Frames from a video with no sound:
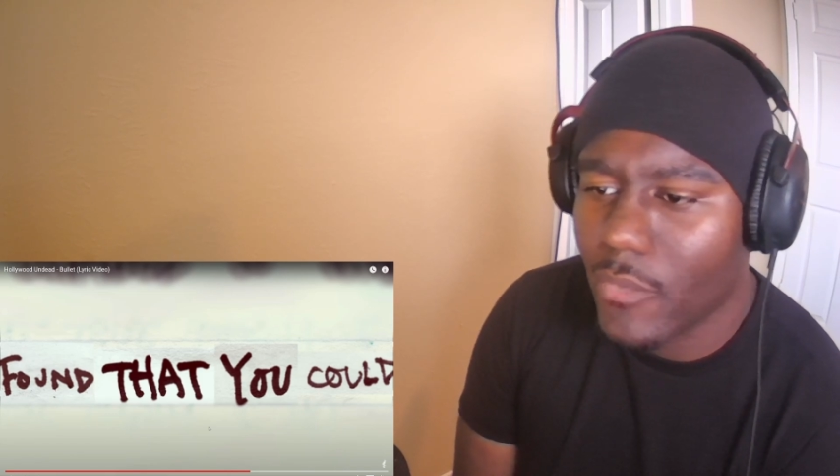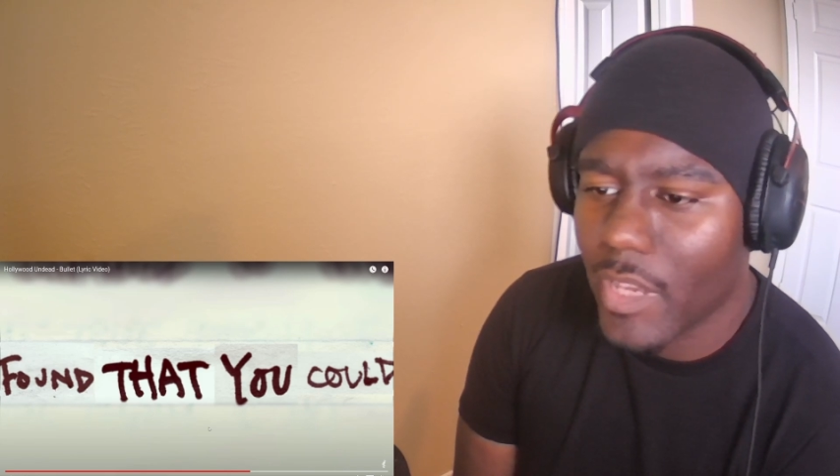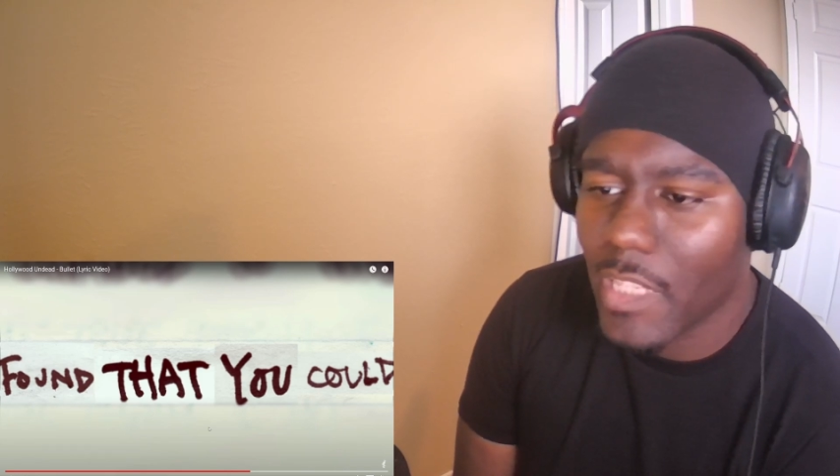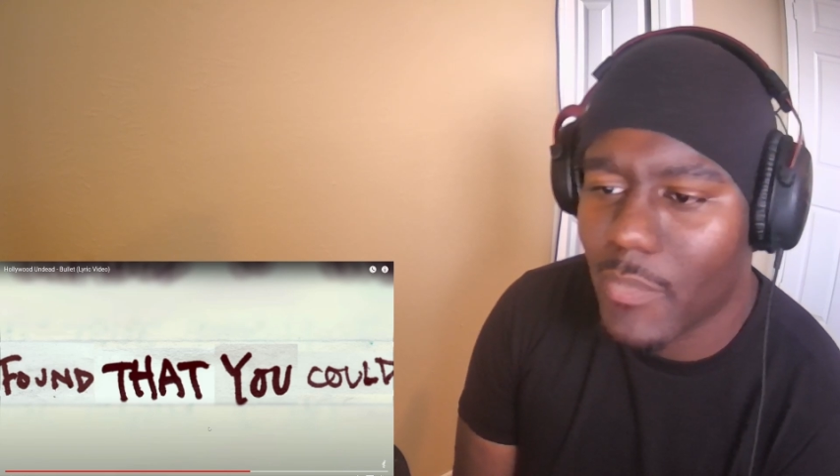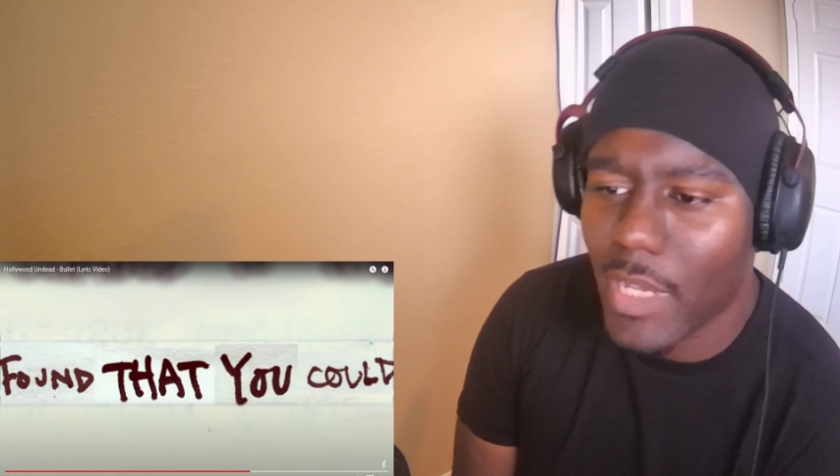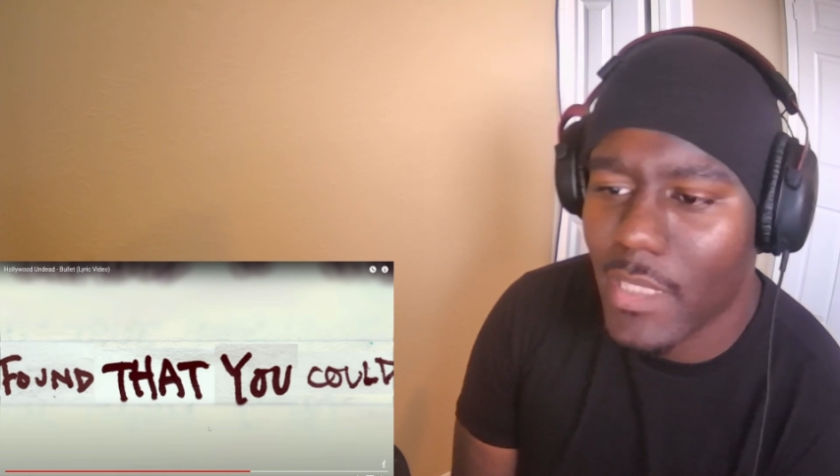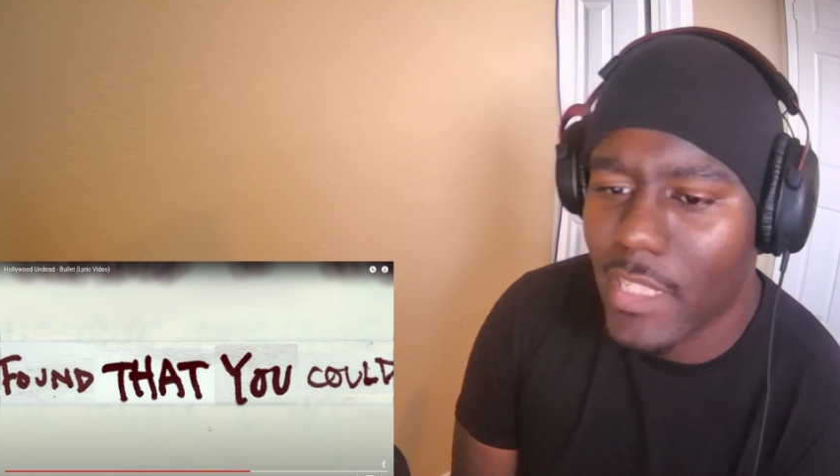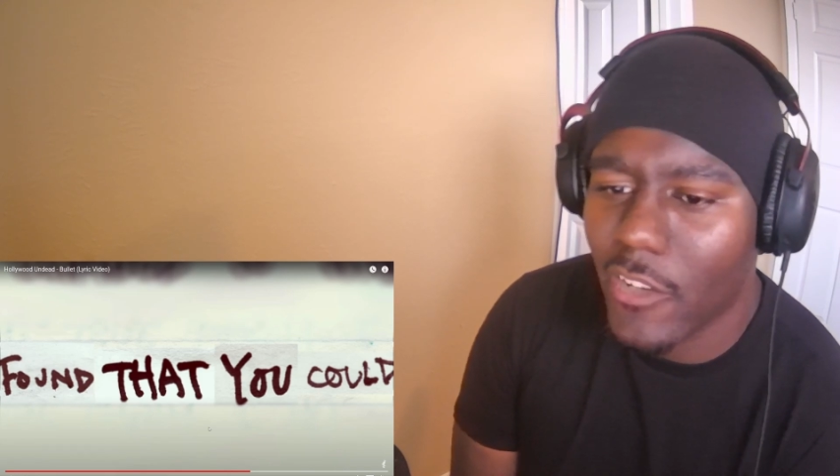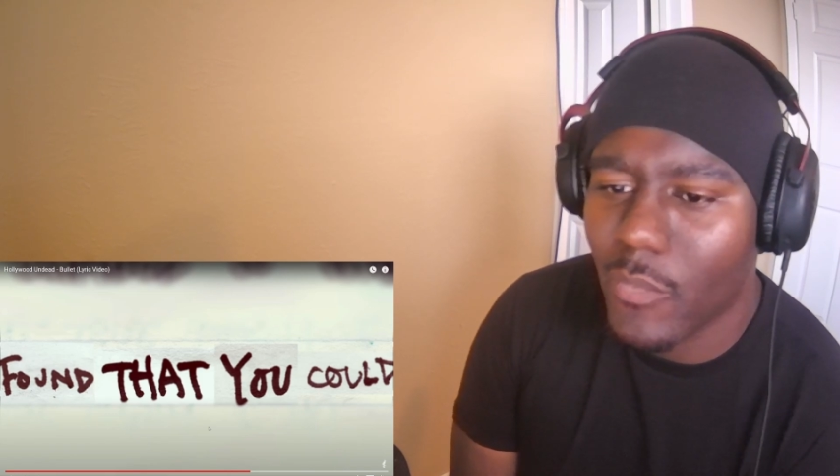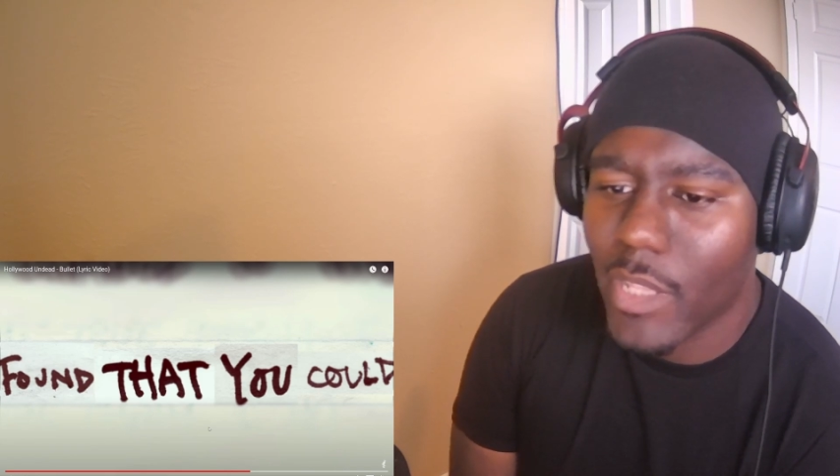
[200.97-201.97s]
raised by a
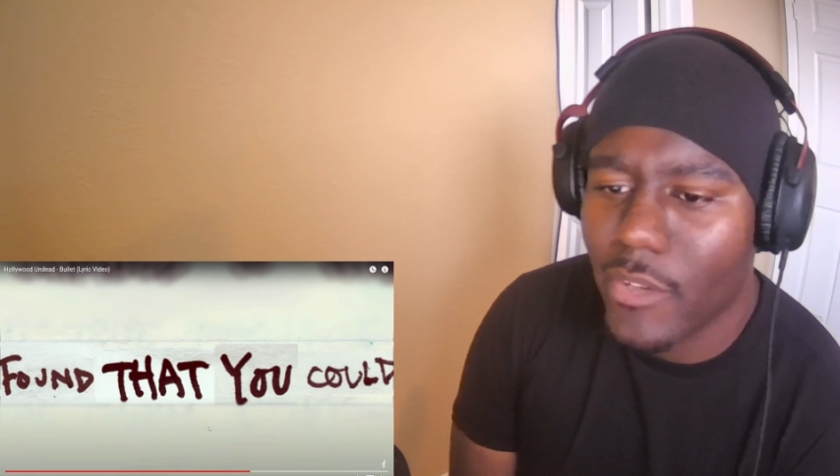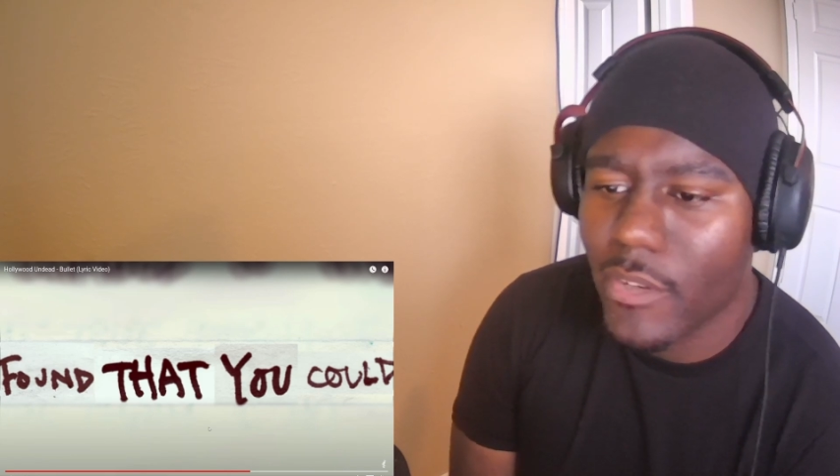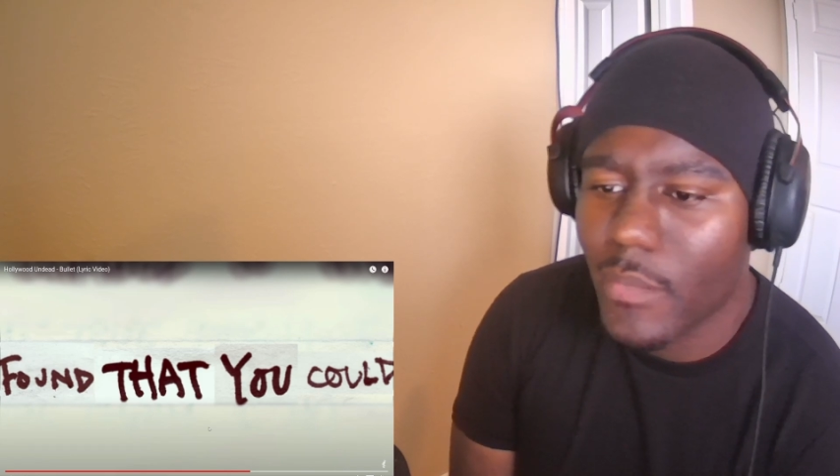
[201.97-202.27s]
single mother.